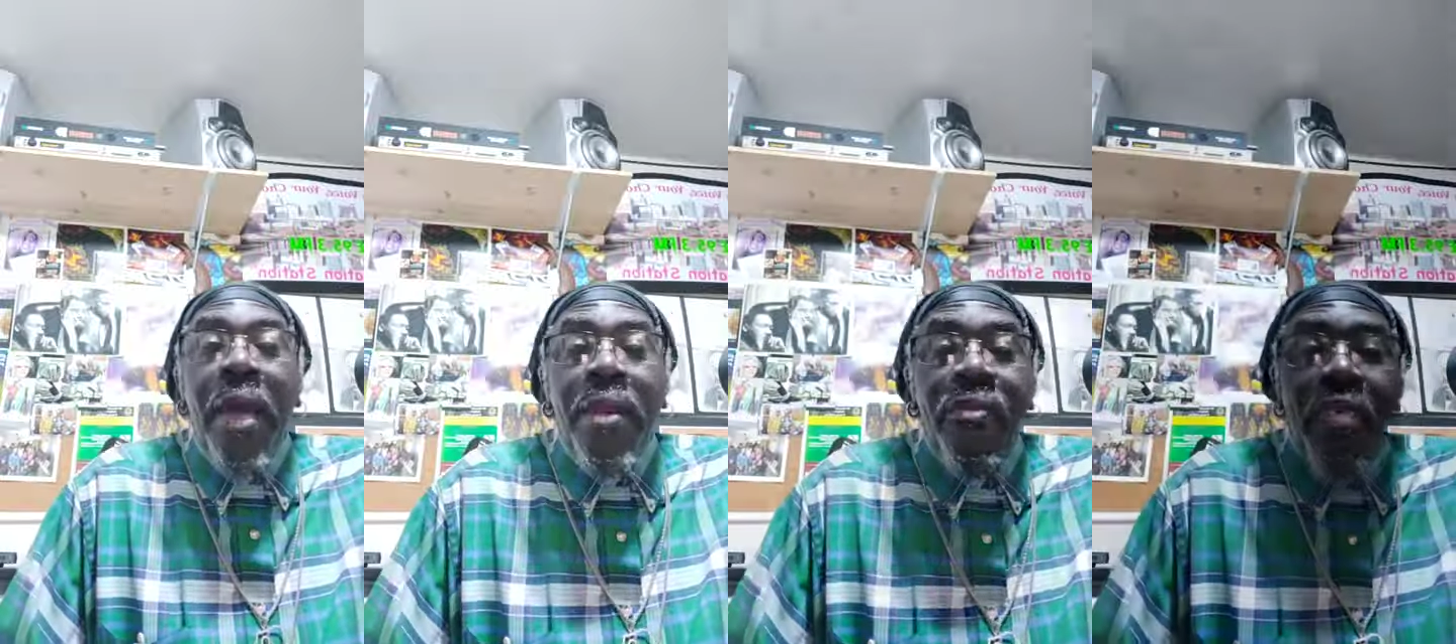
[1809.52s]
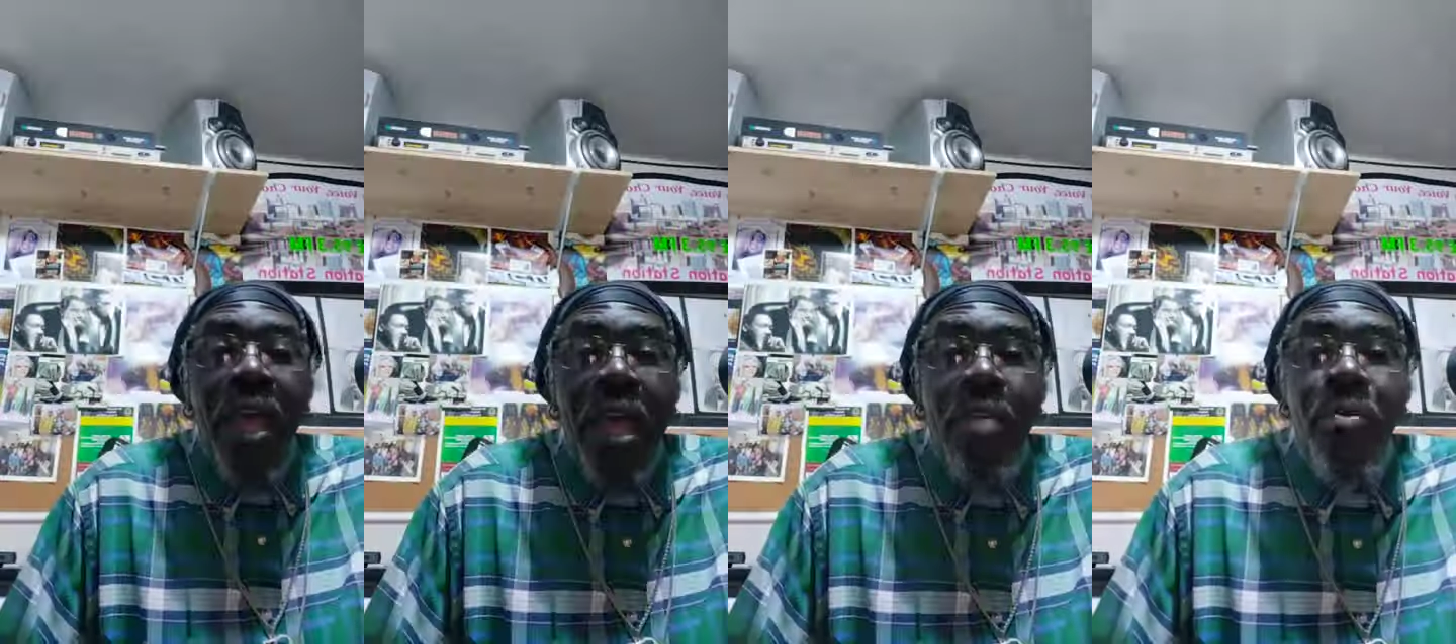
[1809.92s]
have
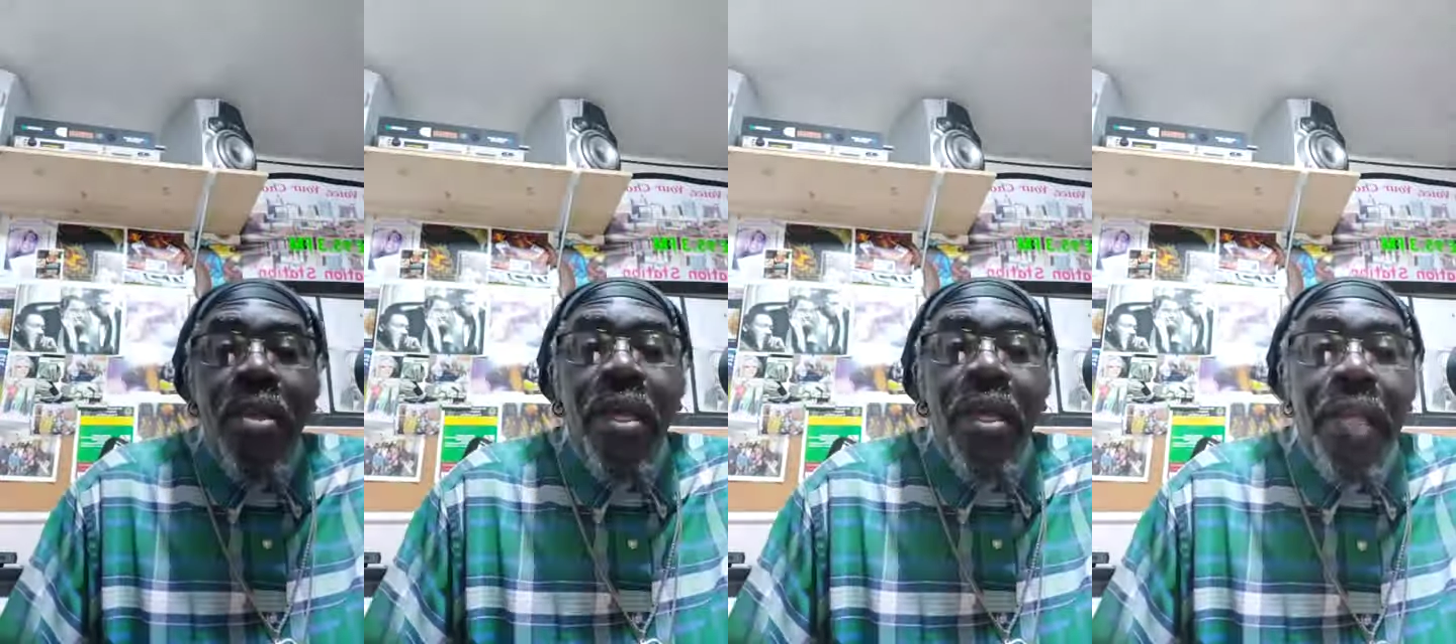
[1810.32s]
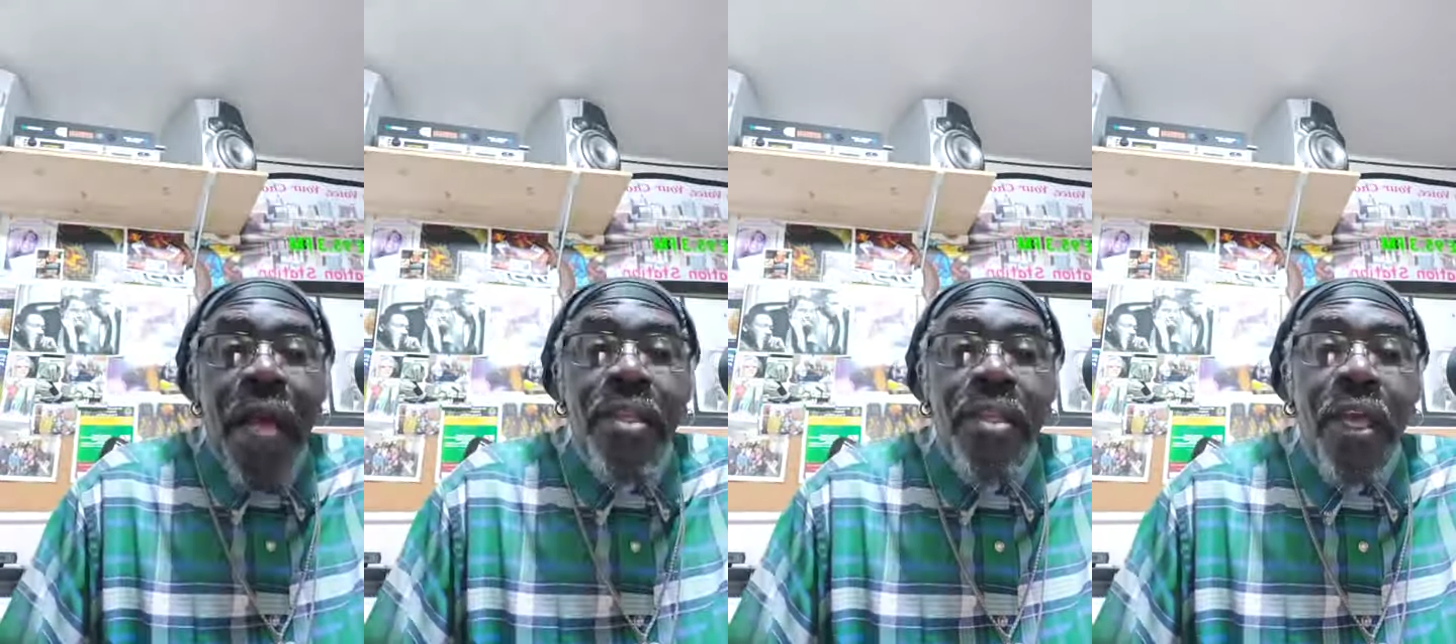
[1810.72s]
said when they
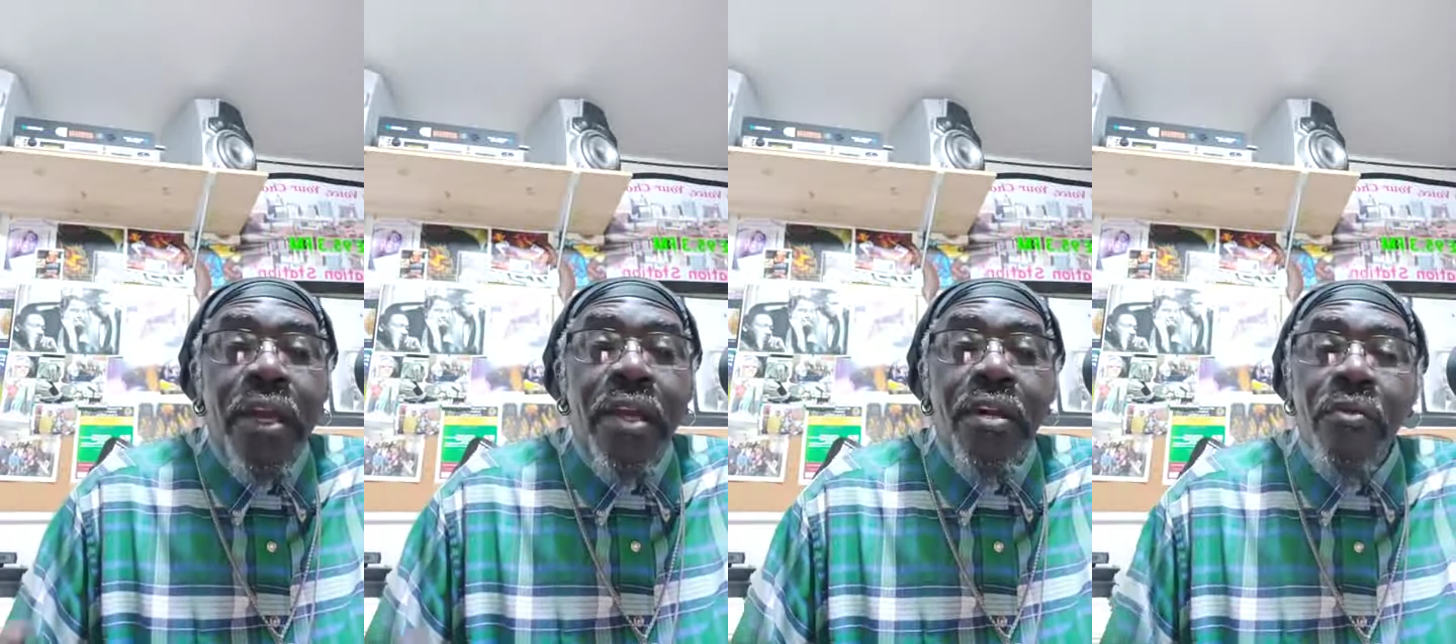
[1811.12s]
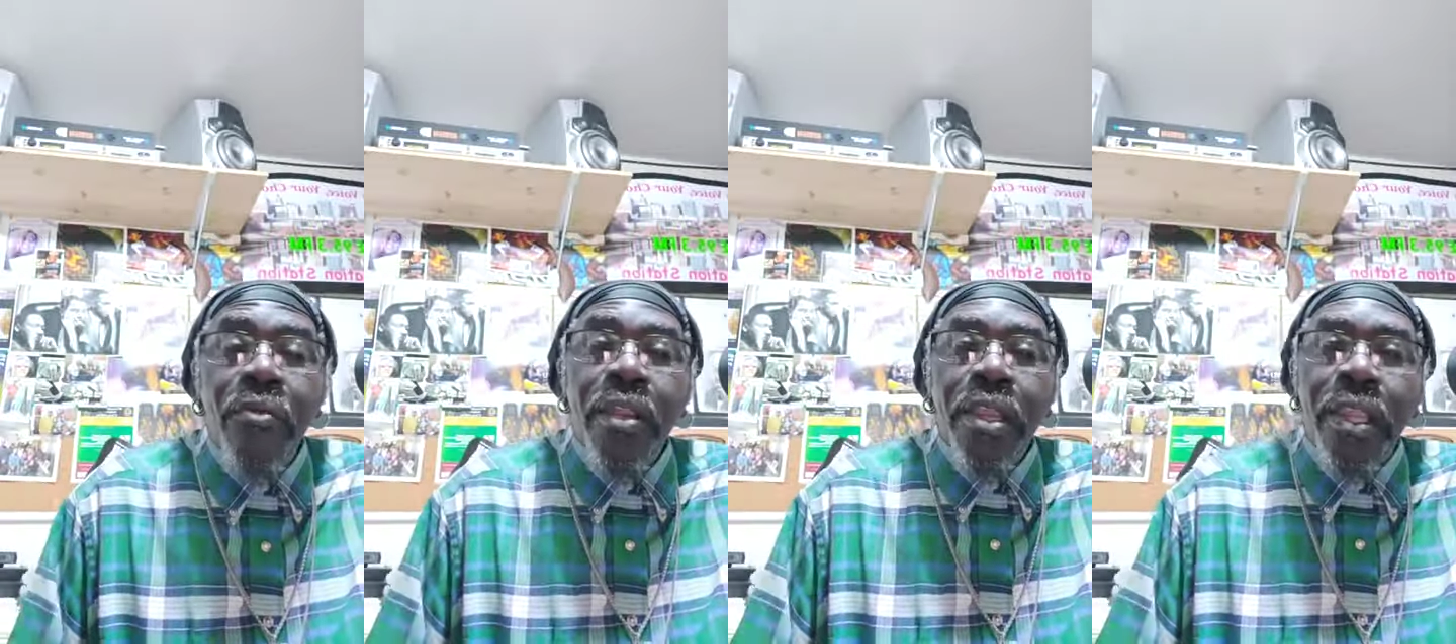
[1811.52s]
got there.
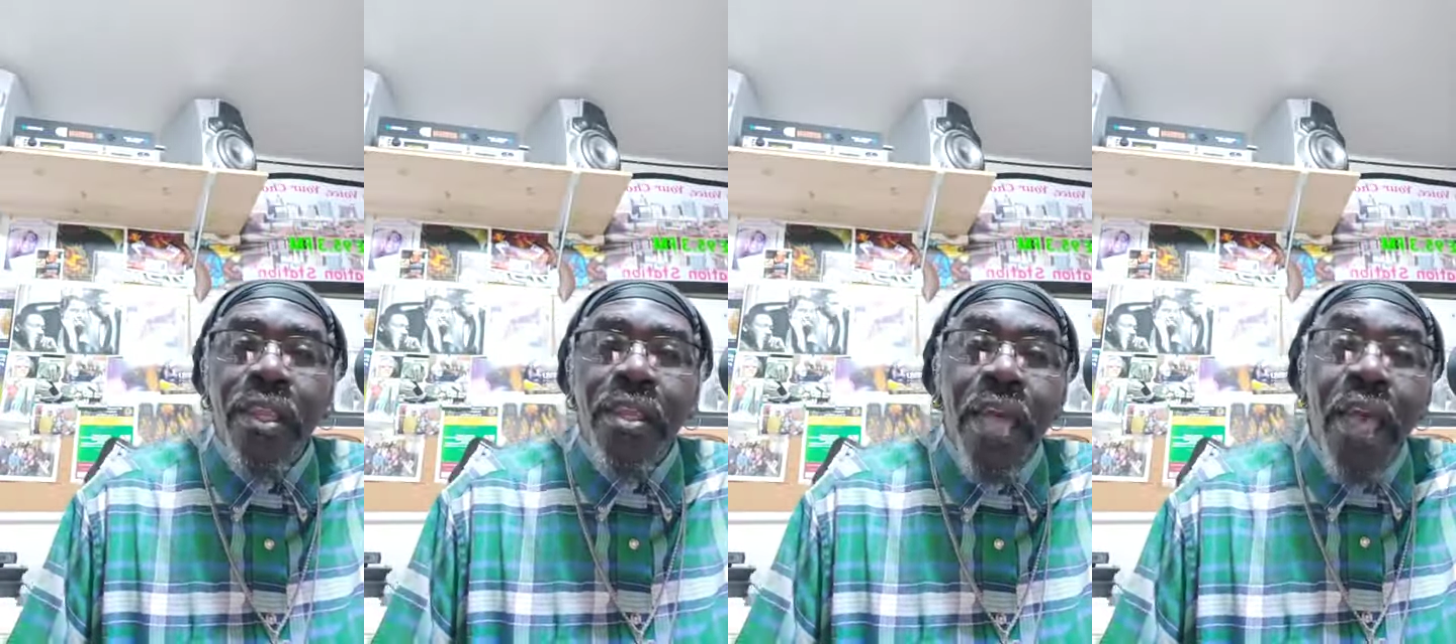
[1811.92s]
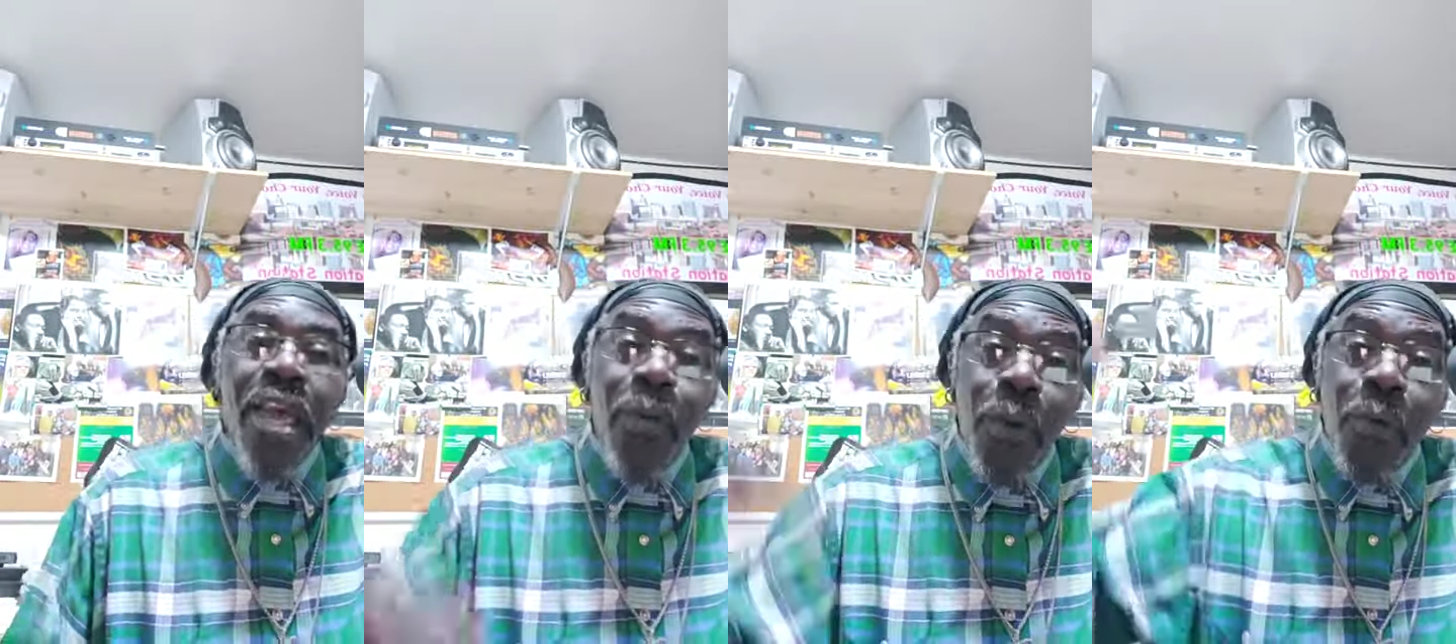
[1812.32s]
Hey,
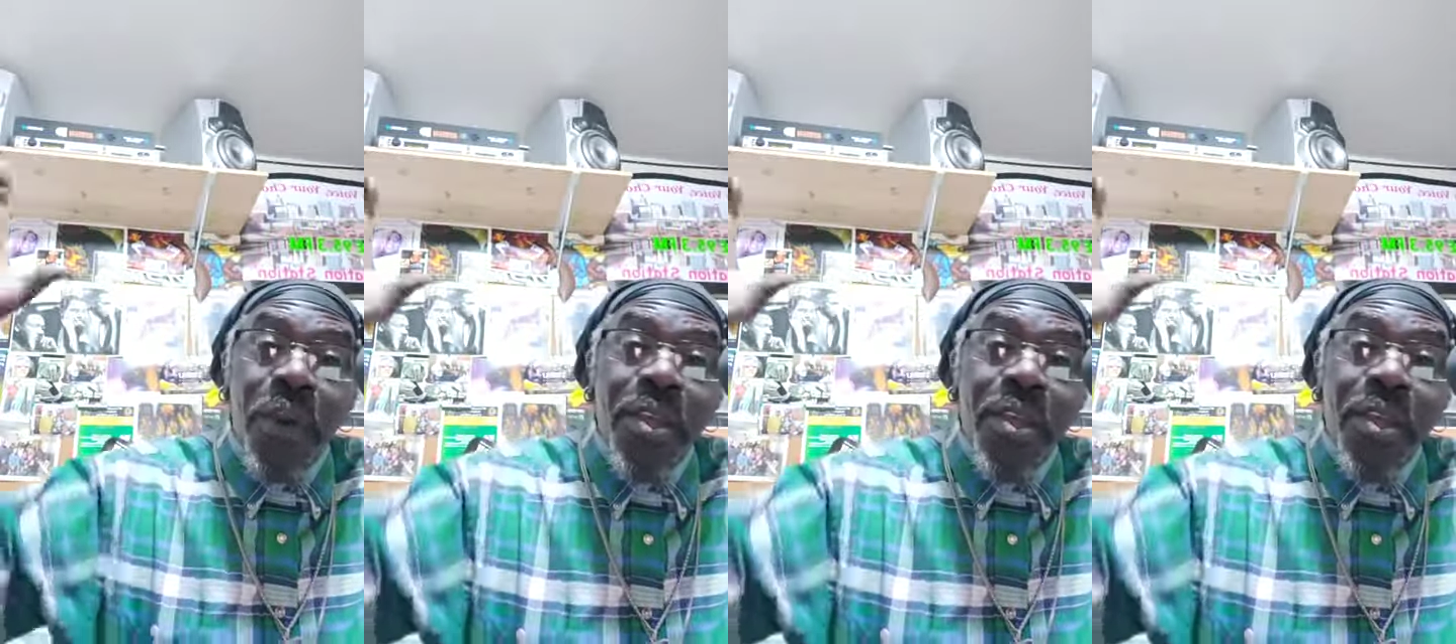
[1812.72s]
we're one of